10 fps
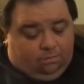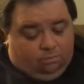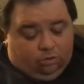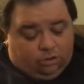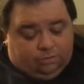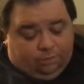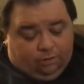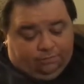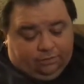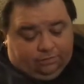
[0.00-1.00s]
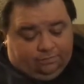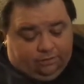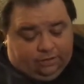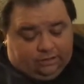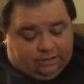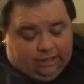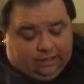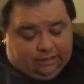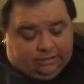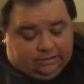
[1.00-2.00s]
Works perfect for these
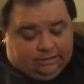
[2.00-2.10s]
guys.